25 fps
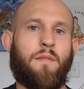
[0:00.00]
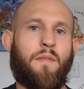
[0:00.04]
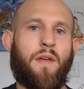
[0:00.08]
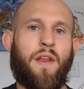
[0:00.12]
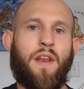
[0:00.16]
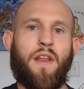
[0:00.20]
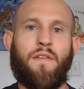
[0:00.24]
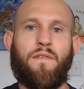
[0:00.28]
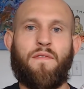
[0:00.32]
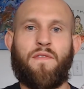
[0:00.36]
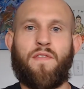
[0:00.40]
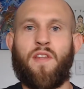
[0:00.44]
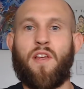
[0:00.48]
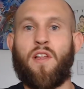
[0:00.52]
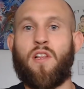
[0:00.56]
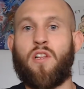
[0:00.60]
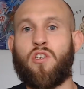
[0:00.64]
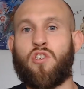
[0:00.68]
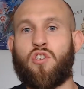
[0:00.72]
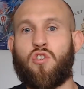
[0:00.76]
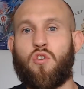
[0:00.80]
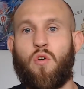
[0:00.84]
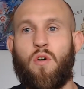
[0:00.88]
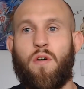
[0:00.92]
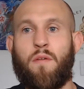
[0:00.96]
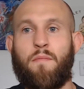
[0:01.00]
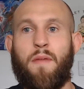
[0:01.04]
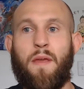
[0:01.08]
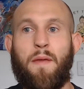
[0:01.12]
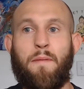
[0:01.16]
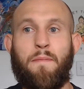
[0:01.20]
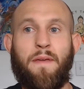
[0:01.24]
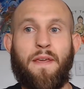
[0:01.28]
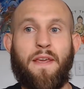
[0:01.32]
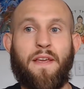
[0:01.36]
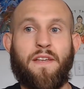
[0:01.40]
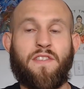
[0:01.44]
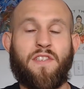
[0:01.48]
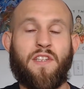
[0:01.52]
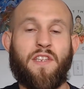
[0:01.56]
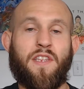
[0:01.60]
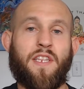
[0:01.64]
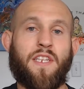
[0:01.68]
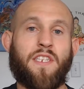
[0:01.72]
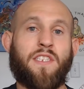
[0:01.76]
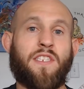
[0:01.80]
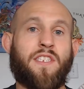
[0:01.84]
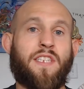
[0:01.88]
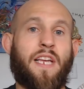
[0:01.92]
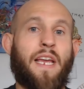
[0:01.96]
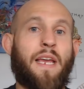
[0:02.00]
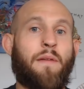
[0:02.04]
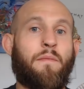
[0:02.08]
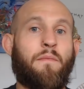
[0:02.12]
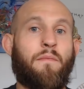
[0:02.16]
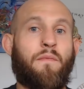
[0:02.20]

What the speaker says: and if Dillashaw maybe isn't the same